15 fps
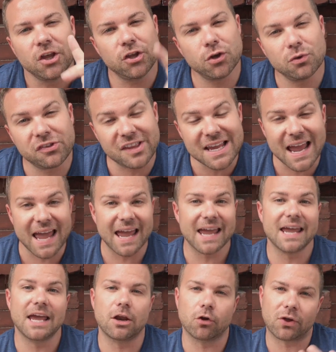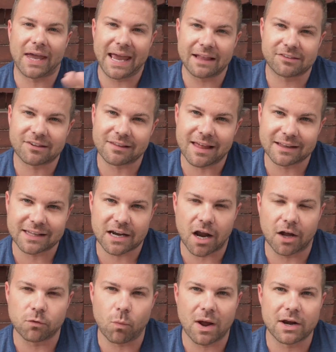Use the A, it'll cancel out that
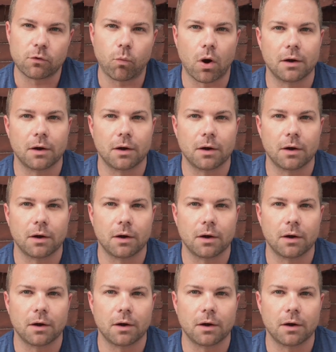unwanted